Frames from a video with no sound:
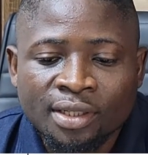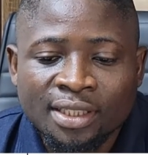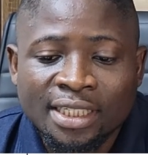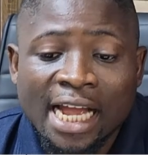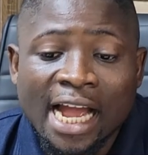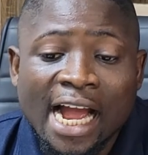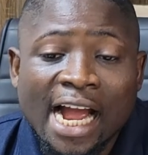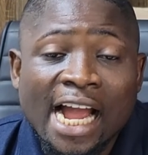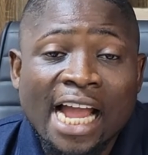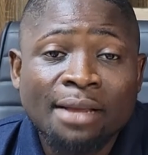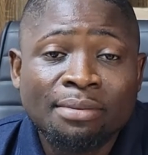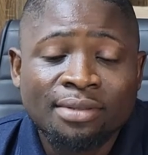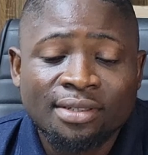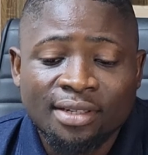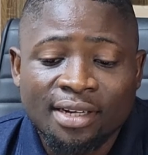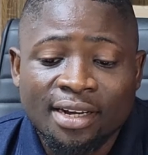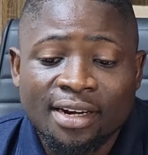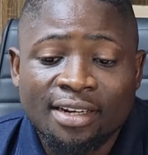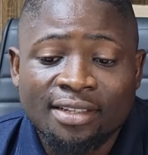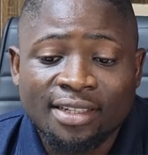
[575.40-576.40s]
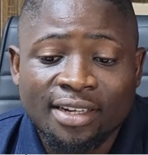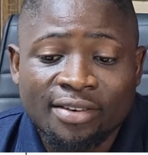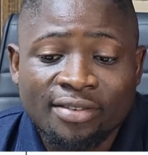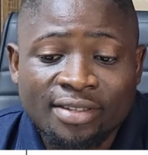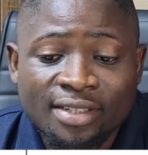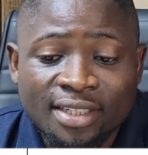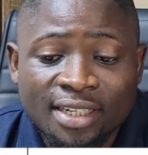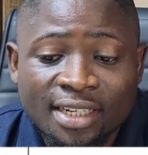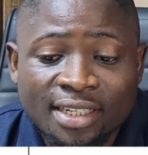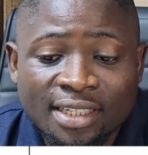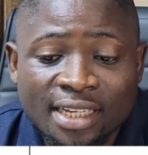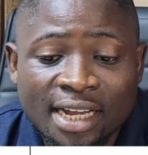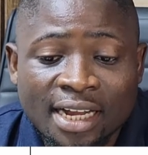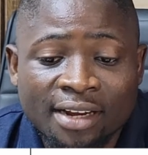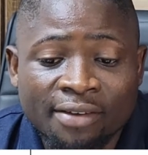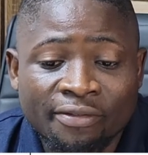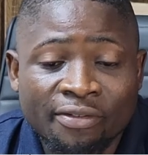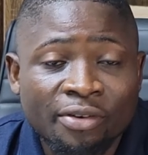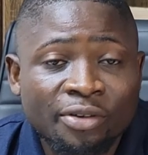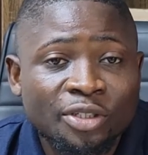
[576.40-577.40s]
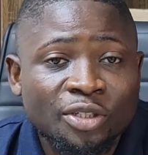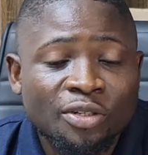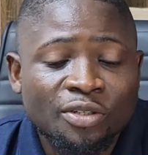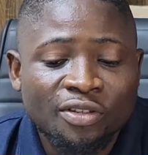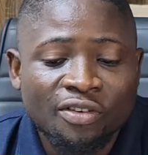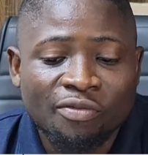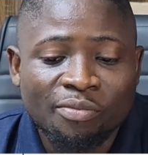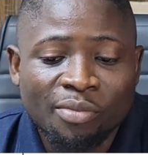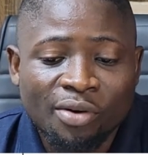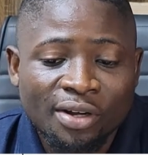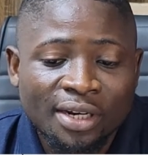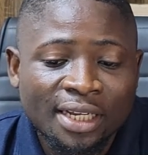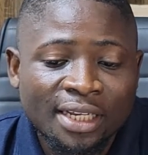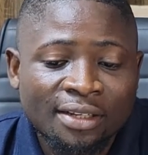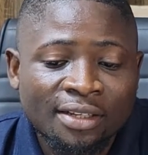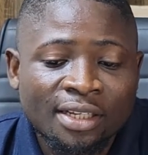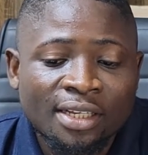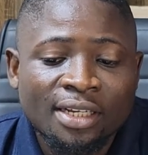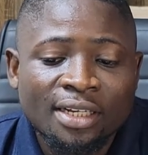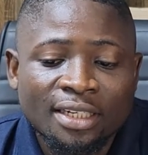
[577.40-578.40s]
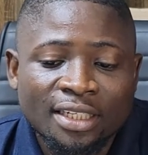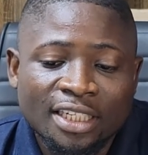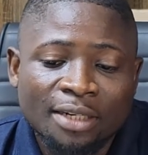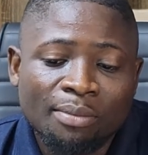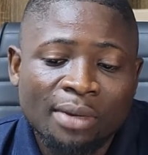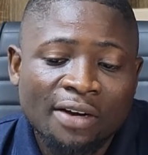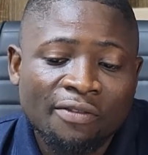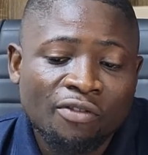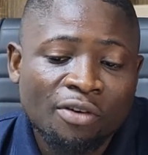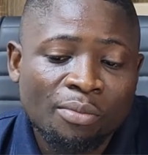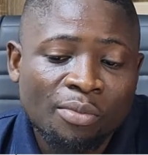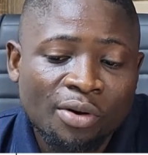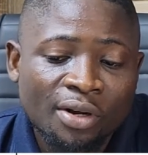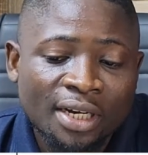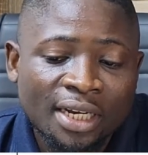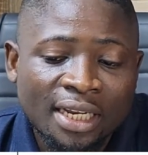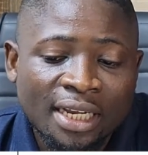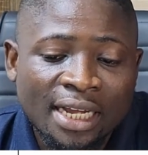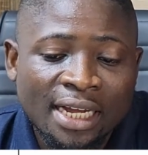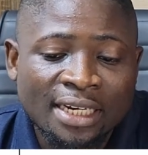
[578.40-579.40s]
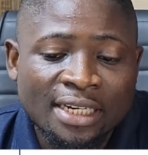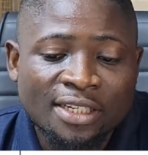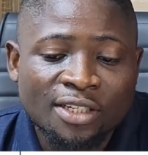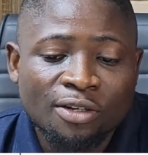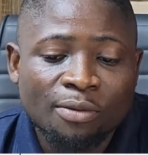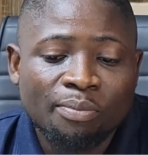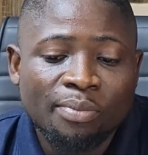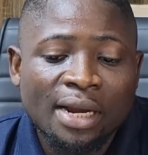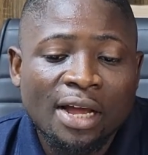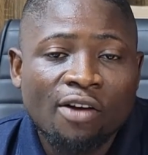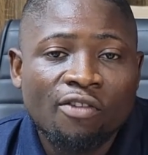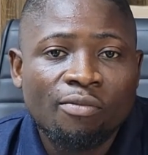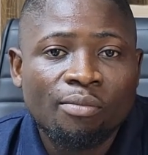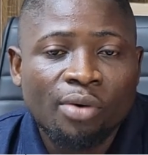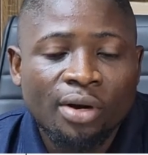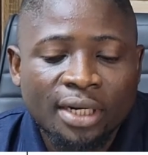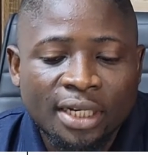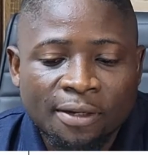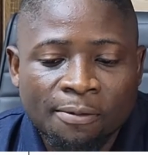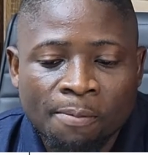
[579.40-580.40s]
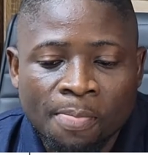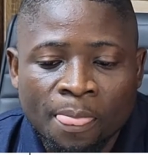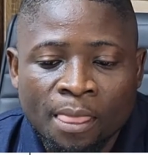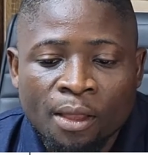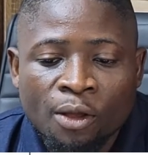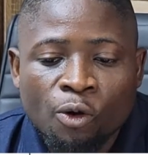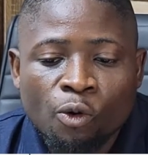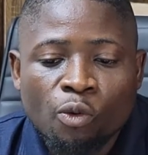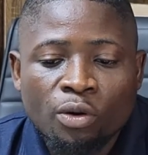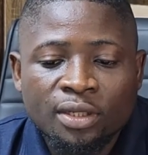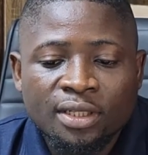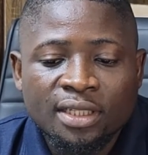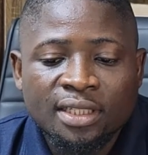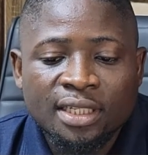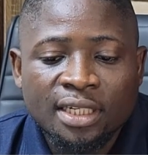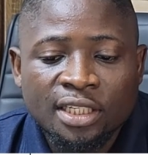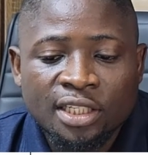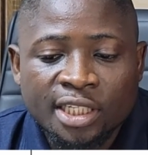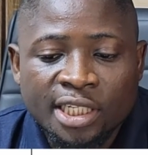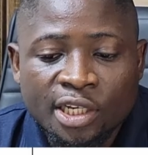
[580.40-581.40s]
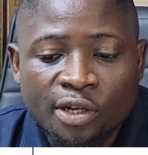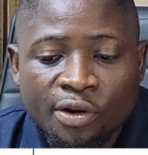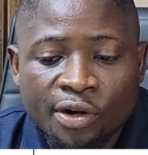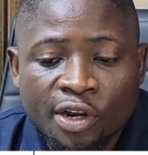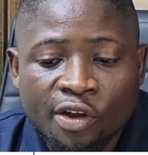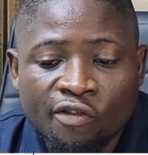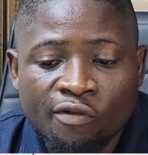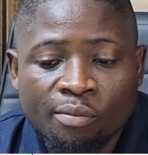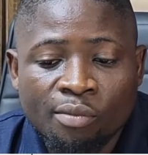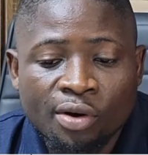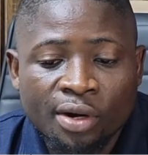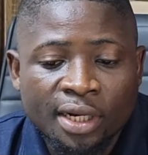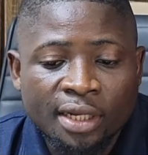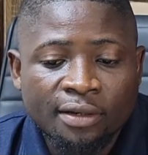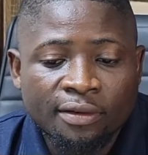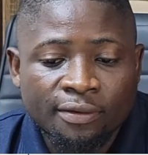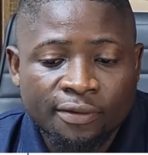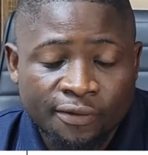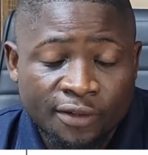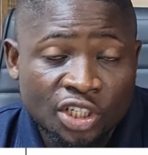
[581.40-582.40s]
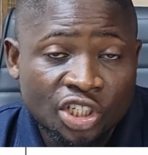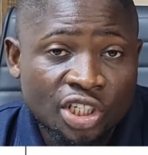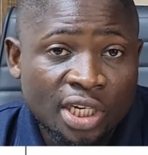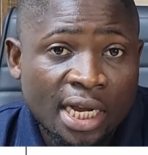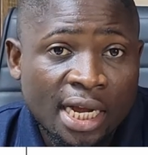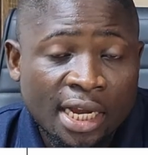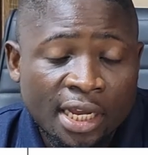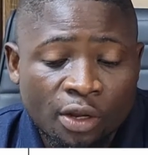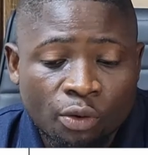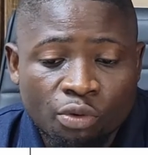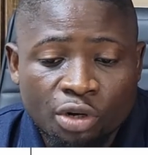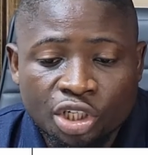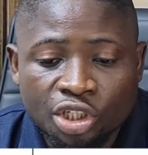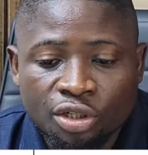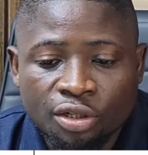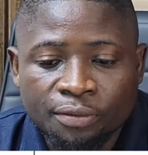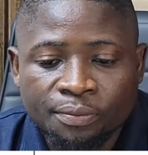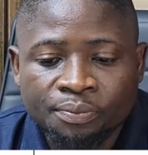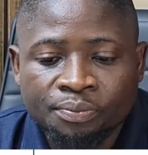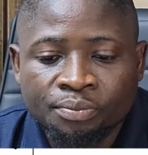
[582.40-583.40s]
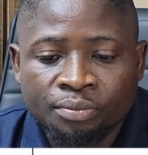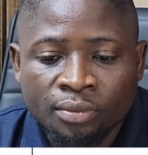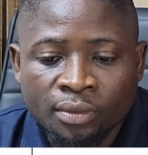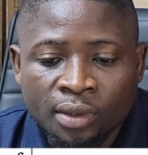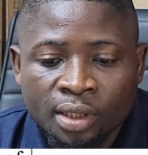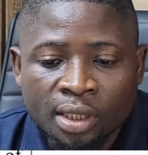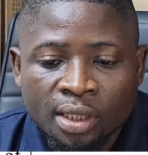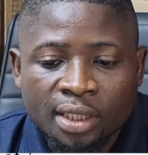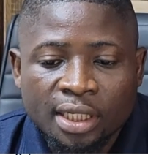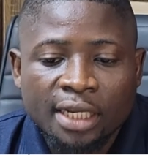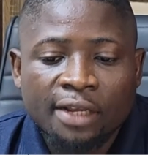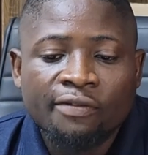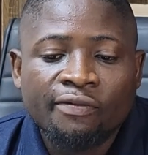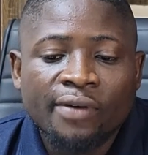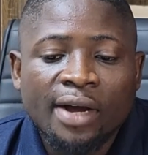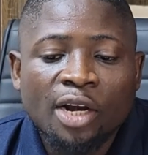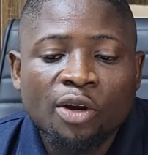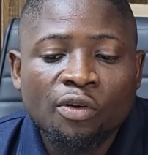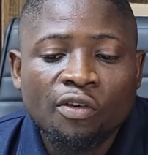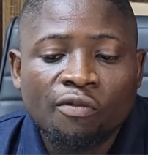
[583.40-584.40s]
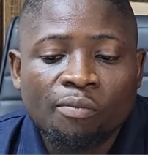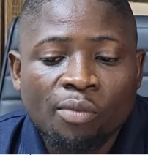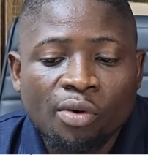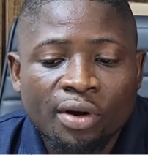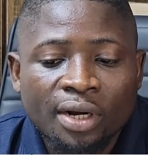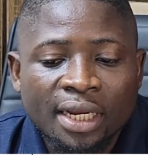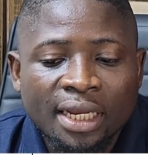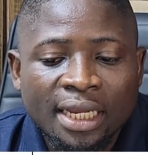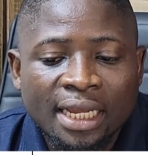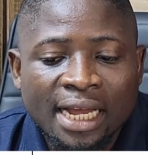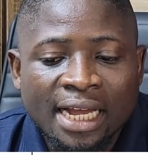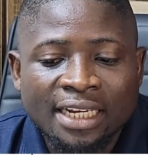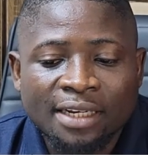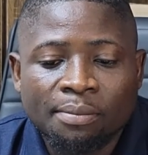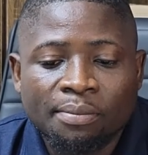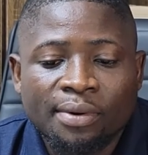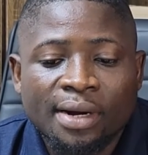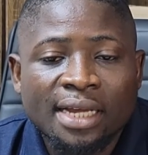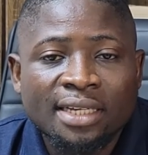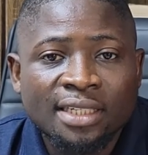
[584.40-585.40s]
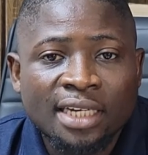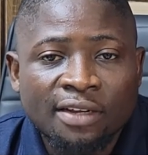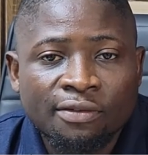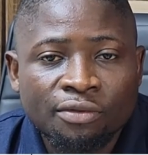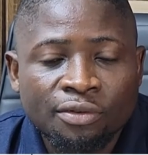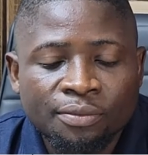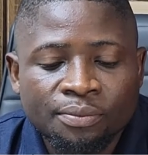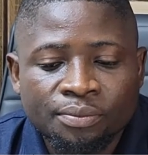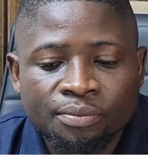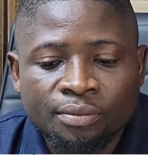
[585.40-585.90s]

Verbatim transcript: Types, characteristics, and functions of money, demand for money and the supply of money, quantity theory of money, Fisher equation, the value of money and the price level,